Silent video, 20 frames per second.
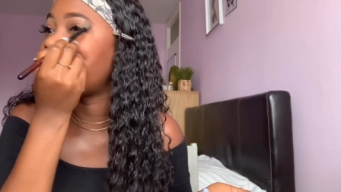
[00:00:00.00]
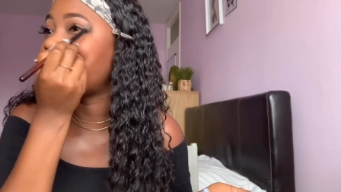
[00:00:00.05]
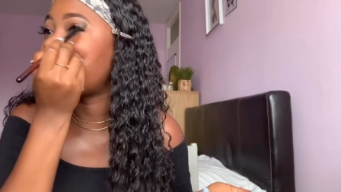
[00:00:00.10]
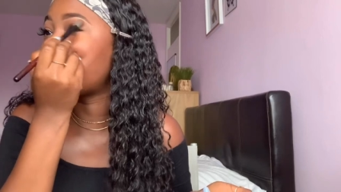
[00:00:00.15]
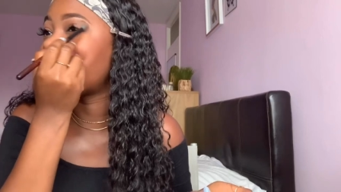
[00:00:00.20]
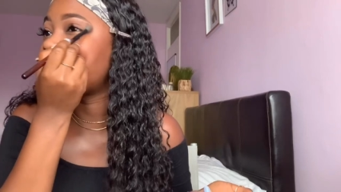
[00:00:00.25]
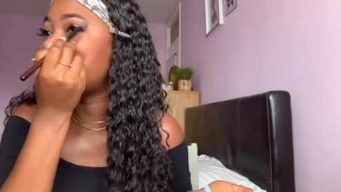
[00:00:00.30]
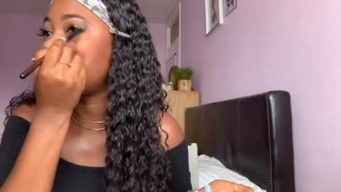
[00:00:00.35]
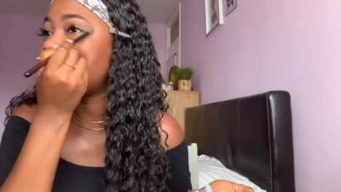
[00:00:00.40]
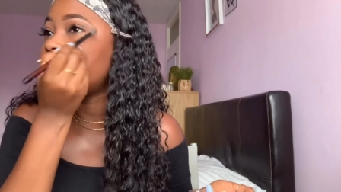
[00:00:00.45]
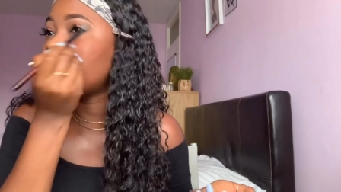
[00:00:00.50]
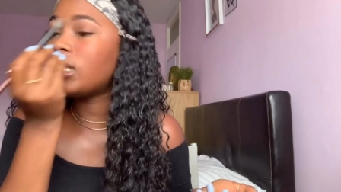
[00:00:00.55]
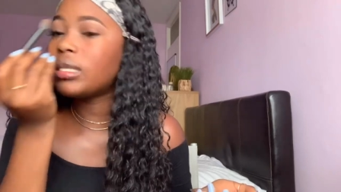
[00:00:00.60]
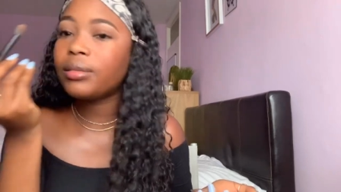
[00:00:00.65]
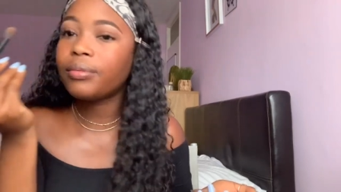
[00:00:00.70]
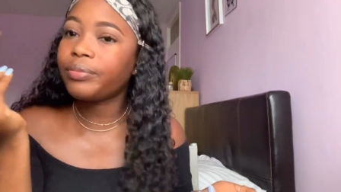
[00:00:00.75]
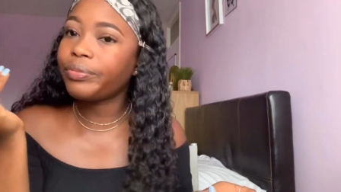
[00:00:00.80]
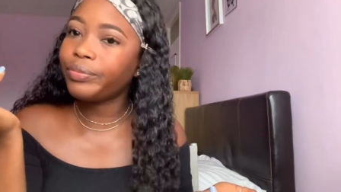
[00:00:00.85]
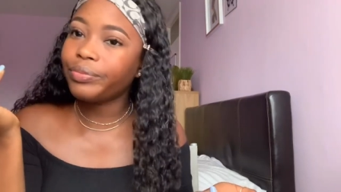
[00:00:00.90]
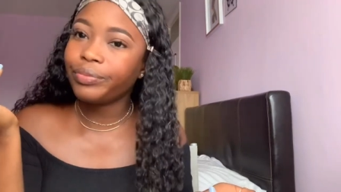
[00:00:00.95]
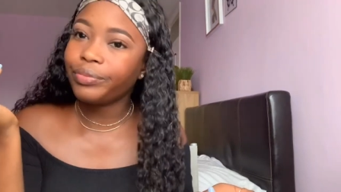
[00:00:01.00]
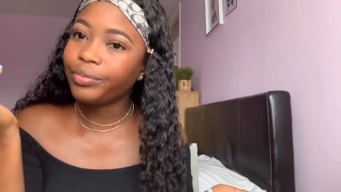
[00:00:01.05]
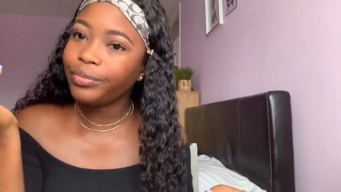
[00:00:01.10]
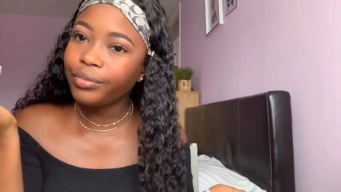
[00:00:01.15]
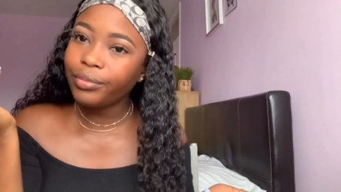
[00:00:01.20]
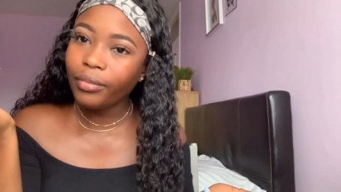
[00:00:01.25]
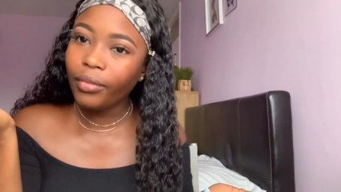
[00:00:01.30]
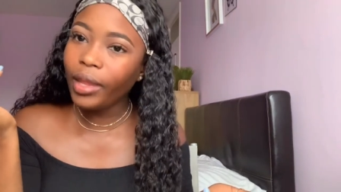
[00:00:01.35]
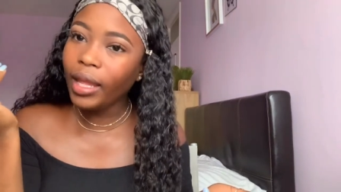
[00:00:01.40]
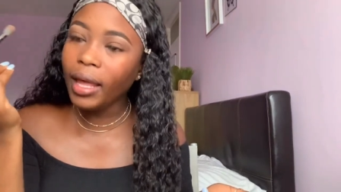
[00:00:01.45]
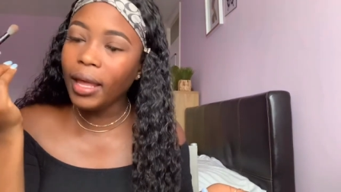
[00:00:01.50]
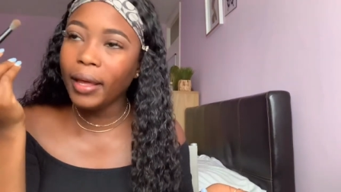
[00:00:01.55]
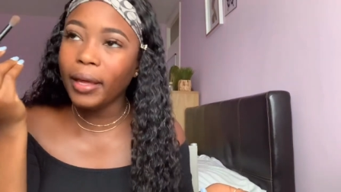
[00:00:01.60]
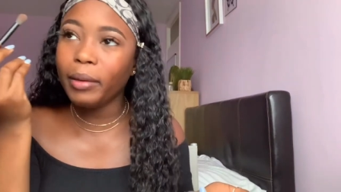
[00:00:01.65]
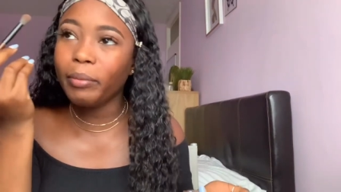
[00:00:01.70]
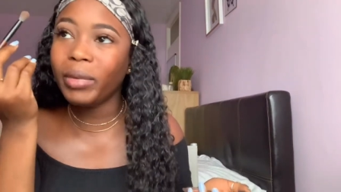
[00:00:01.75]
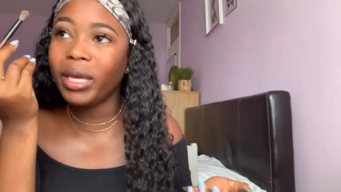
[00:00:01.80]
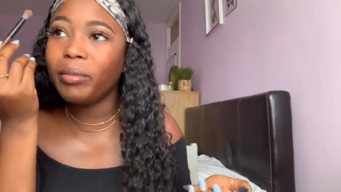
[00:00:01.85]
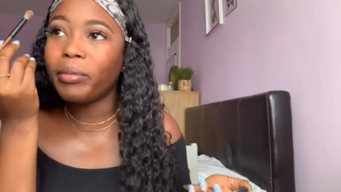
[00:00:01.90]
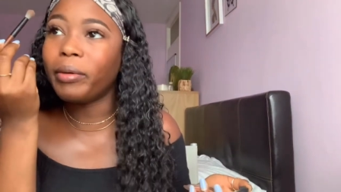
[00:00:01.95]
process, it
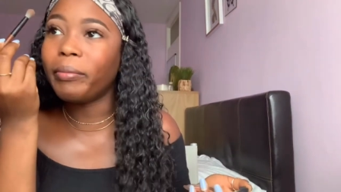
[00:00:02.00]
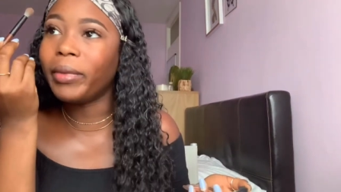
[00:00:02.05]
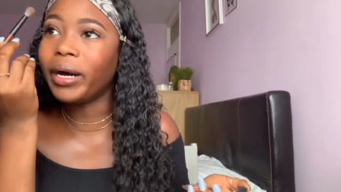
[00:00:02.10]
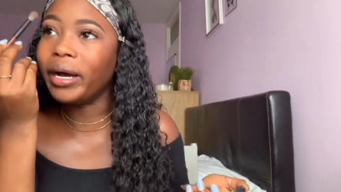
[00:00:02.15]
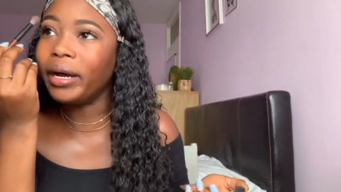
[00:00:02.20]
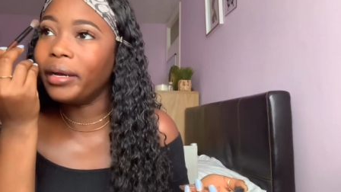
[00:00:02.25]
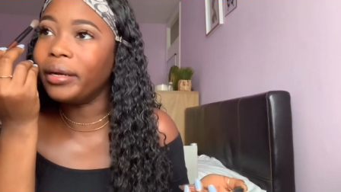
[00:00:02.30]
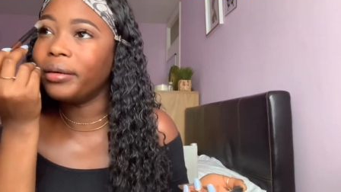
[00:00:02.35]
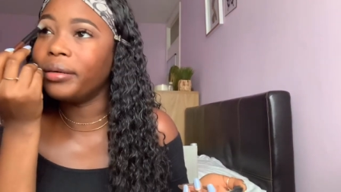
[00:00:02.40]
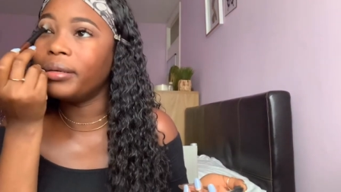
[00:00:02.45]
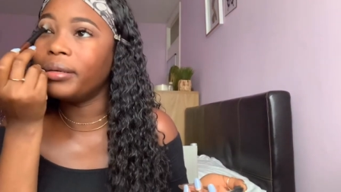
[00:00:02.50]
beat my bad,